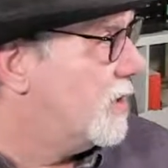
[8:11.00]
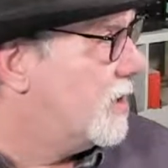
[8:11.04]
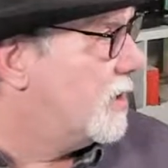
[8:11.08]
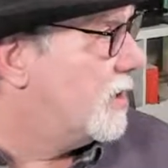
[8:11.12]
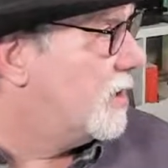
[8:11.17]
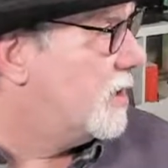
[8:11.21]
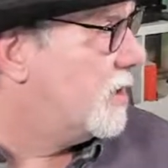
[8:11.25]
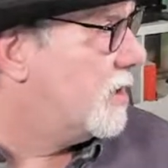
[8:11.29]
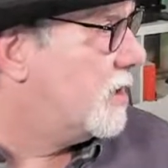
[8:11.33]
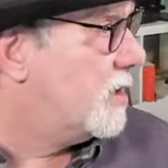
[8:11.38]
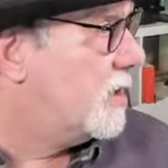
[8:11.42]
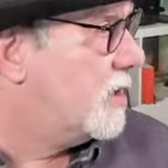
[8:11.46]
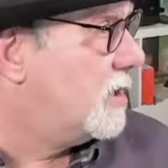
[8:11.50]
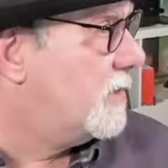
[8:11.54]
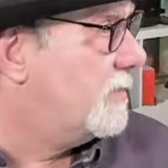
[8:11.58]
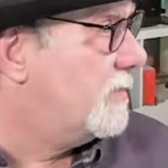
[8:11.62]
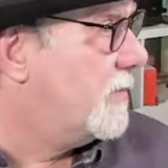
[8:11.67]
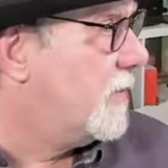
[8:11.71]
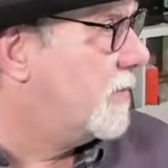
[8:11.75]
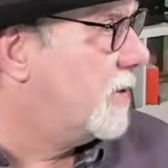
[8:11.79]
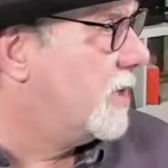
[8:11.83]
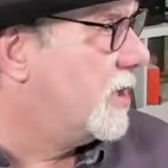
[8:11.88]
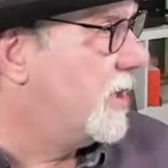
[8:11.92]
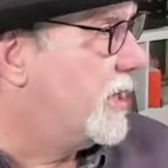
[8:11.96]

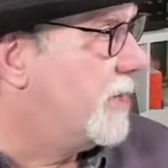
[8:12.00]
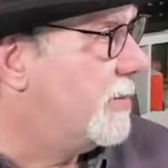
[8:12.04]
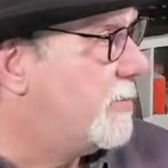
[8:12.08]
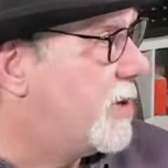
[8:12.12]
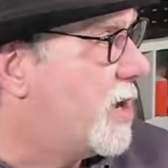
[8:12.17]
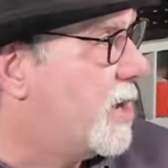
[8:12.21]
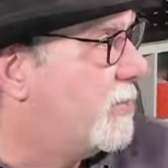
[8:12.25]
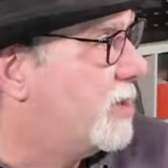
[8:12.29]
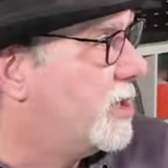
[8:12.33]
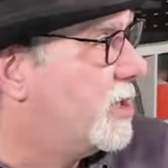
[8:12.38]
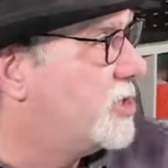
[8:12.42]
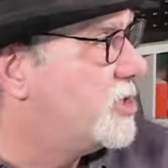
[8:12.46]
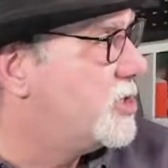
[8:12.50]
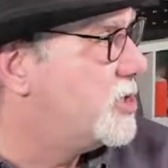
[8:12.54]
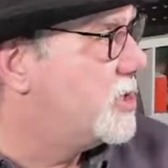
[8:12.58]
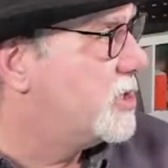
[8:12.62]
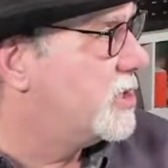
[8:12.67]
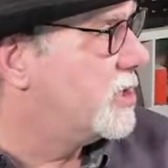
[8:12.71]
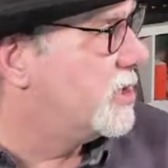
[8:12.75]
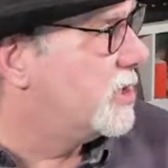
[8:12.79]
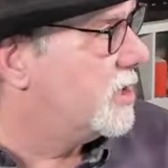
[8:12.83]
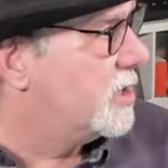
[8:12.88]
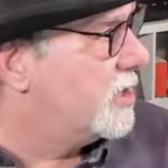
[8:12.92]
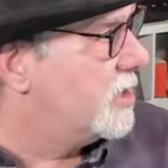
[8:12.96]
I'm going to hit Publish.
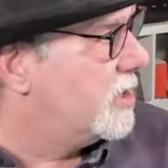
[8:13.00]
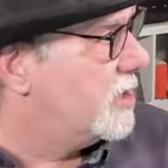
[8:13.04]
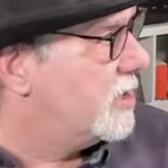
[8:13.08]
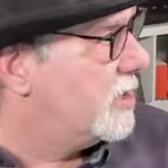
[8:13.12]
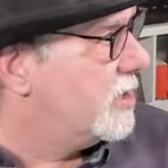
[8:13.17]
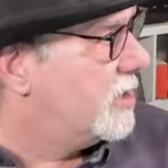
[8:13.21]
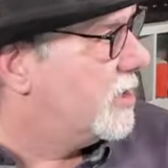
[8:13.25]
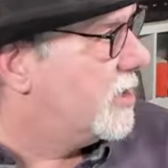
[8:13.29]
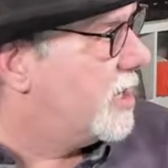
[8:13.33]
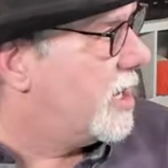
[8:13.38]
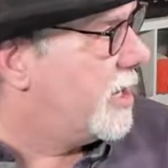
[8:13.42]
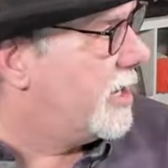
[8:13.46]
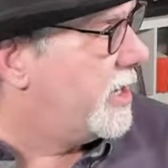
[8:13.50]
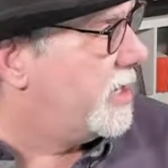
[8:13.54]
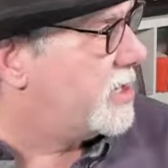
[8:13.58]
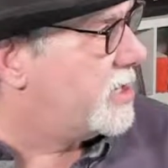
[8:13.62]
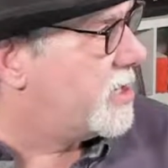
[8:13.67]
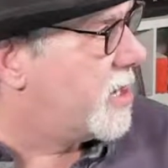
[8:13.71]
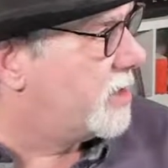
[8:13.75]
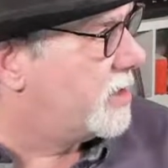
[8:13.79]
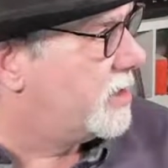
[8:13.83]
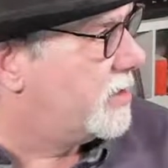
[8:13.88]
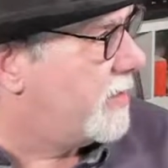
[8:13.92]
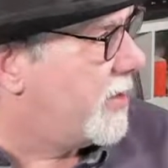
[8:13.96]
I already
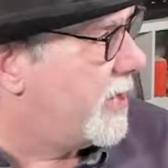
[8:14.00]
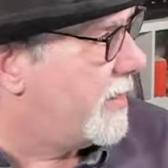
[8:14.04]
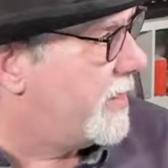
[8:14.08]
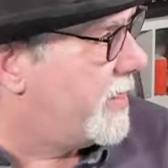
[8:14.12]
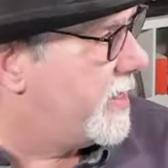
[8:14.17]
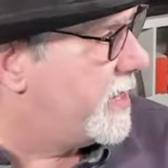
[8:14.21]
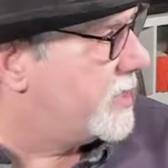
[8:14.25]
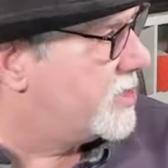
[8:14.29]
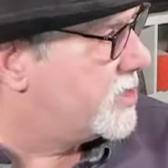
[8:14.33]
talked about this,